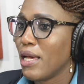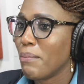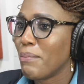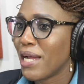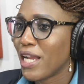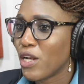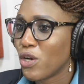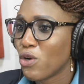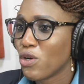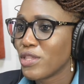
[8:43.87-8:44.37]

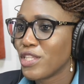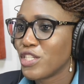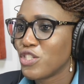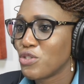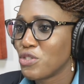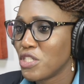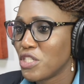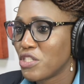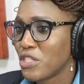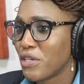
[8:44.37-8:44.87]
By law, the
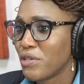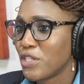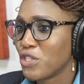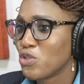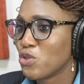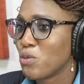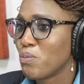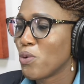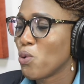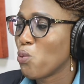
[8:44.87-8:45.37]
judiciary
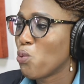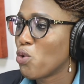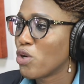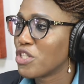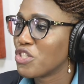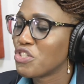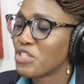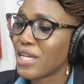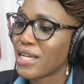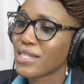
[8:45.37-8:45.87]
should be
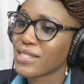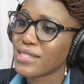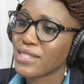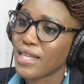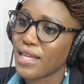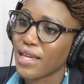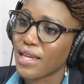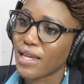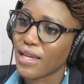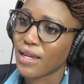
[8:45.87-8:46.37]
what checks
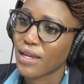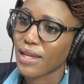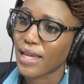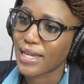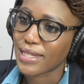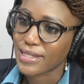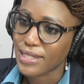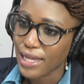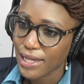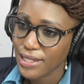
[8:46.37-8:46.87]
the
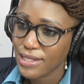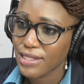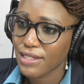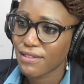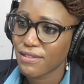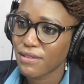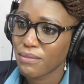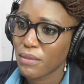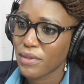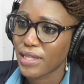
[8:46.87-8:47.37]

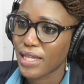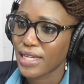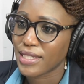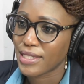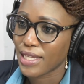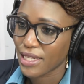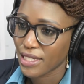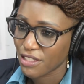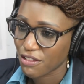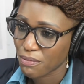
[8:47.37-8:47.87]
executive, the
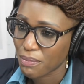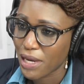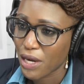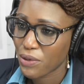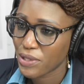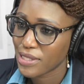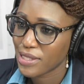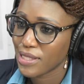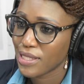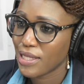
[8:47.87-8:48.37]
executive
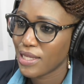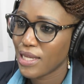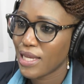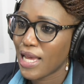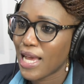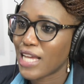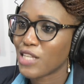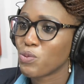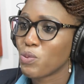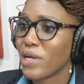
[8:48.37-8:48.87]
powers,
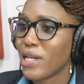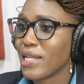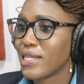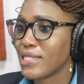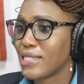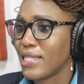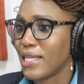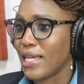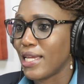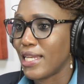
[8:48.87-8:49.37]
as well
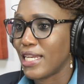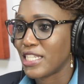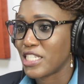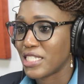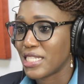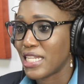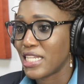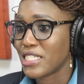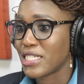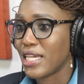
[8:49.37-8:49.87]
as the
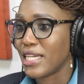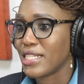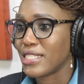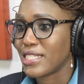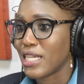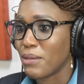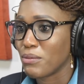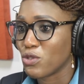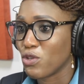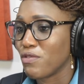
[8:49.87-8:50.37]
legislature in
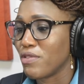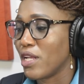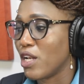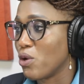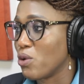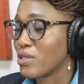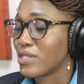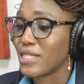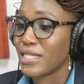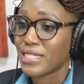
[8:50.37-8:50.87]
terms of the
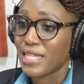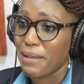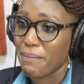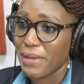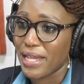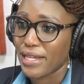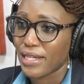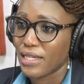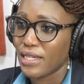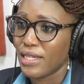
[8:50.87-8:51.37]
laws that they
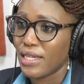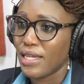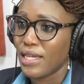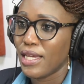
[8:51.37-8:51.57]
make.